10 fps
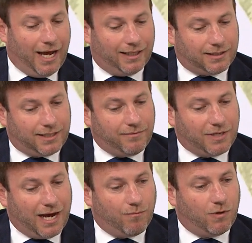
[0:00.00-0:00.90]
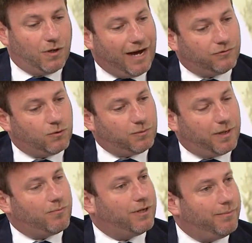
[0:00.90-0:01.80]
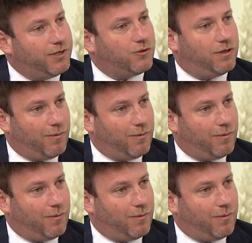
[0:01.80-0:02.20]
At the same time, you have to respect parliamentary